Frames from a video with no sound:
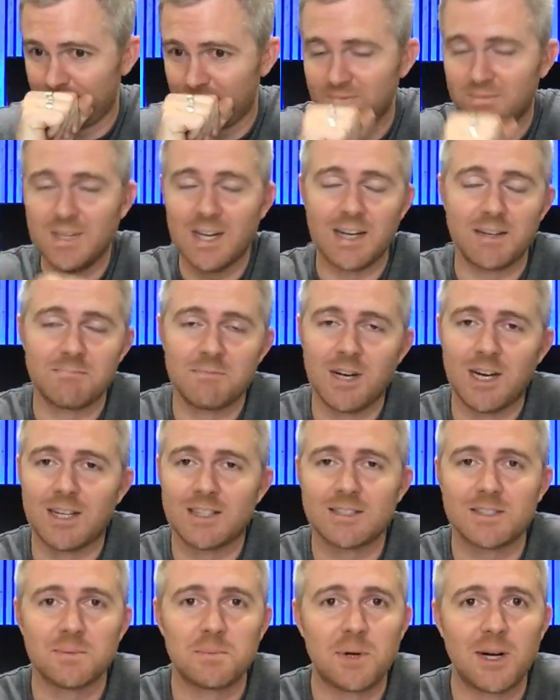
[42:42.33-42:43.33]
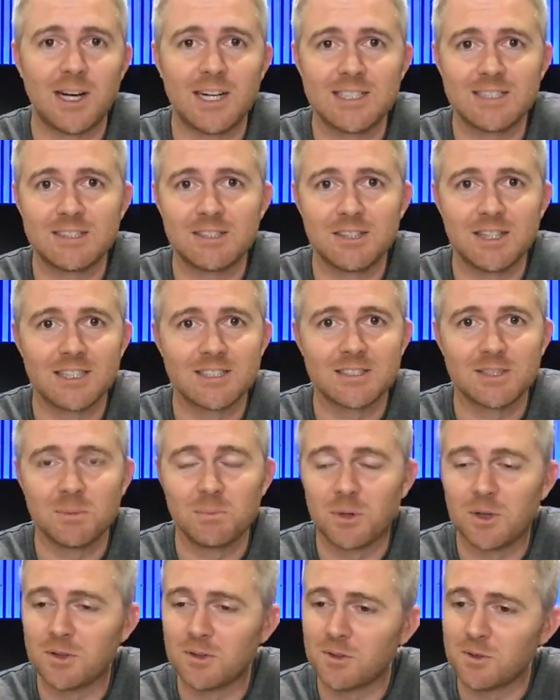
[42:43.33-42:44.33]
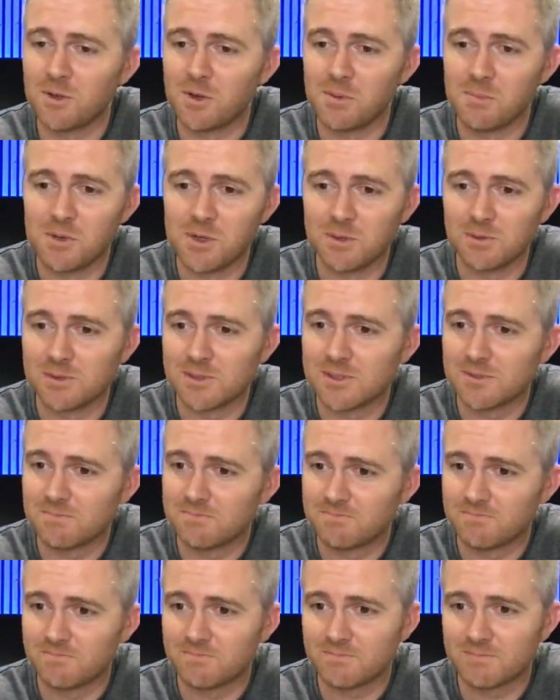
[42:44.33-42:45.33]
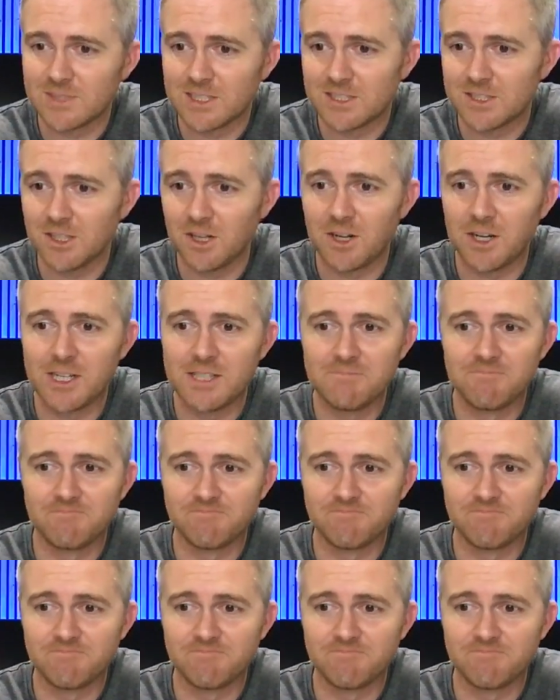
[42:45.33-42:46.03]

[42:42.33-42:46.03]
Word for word: I'm not surprised you got sunburned through your boots. Sorry.